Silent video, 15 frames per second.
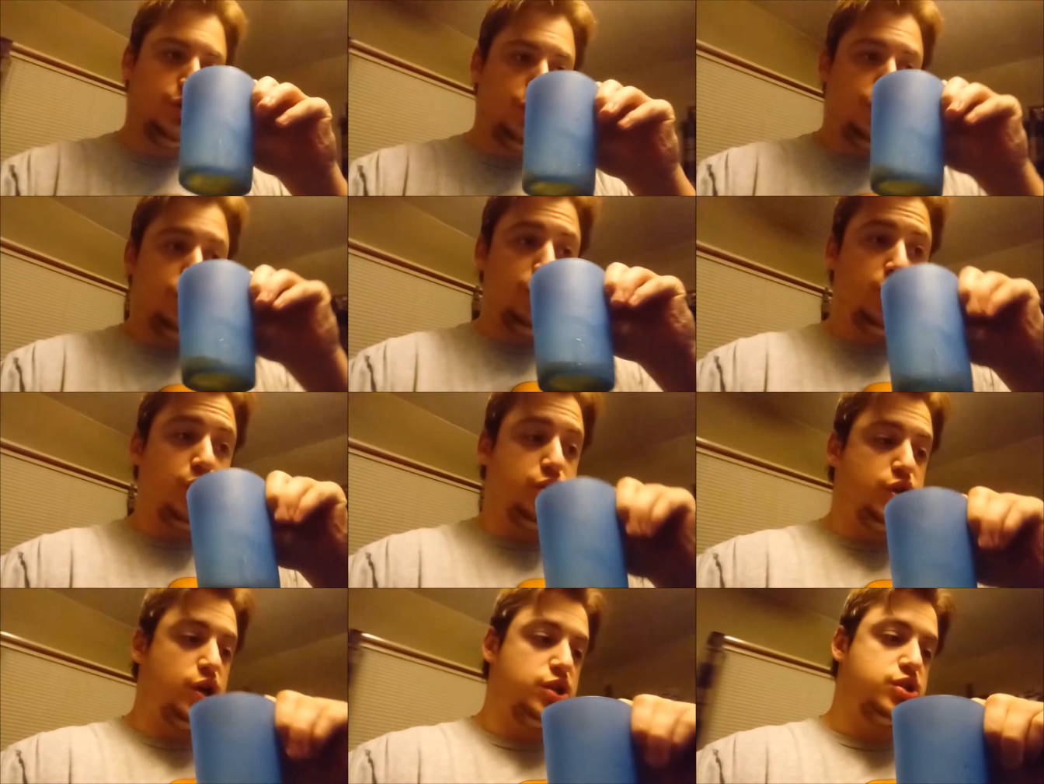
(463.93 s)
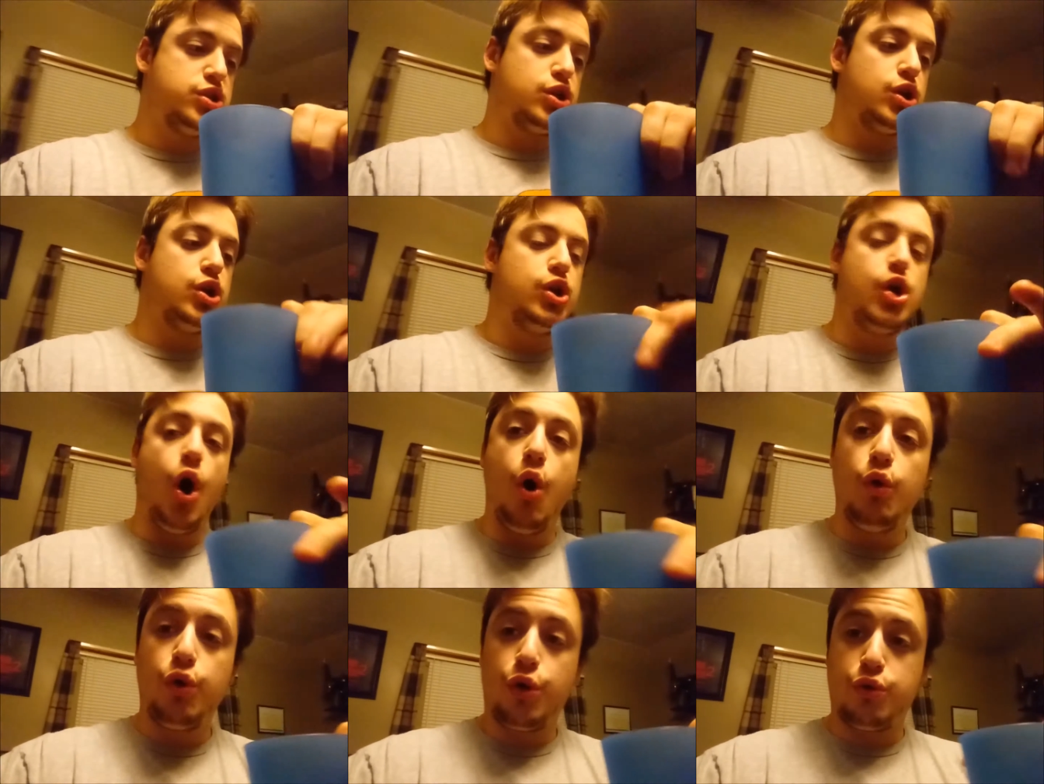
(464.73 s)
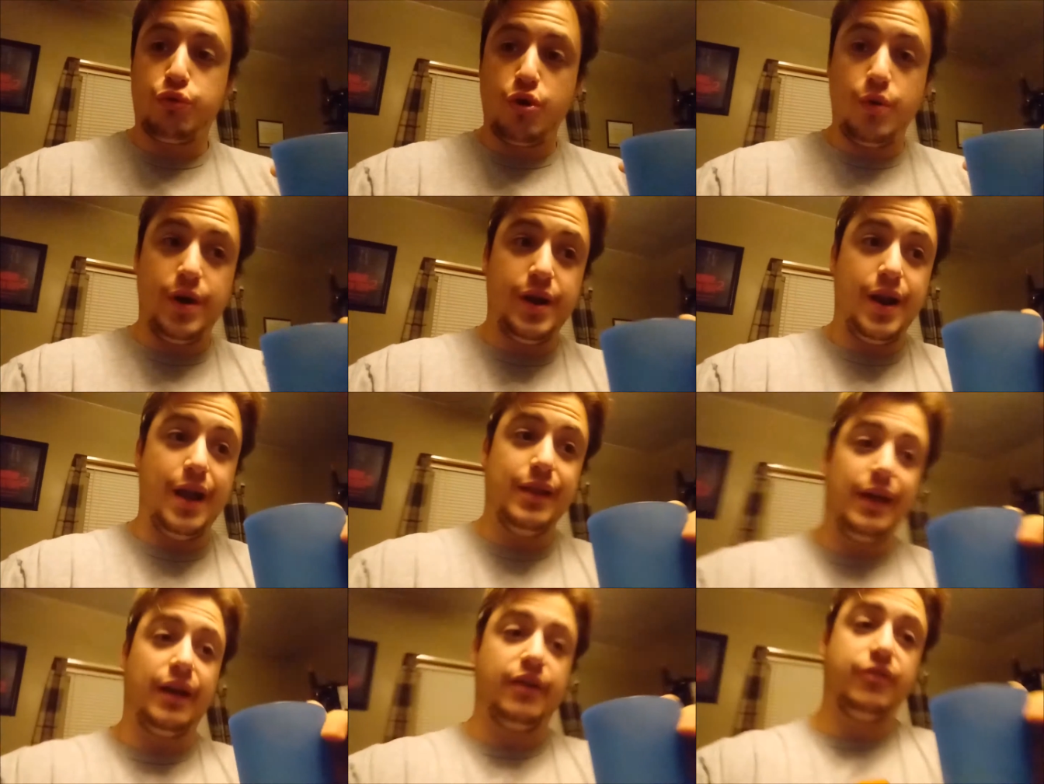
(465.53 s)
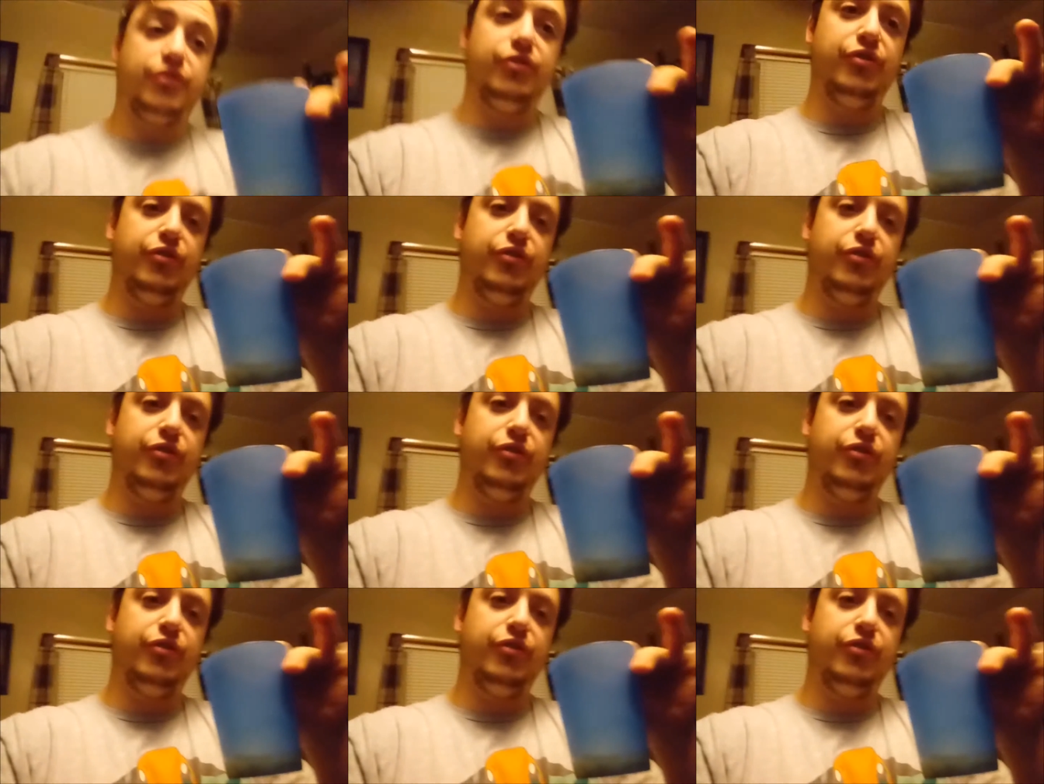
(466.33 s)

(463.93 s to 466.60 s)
Should just go through it and like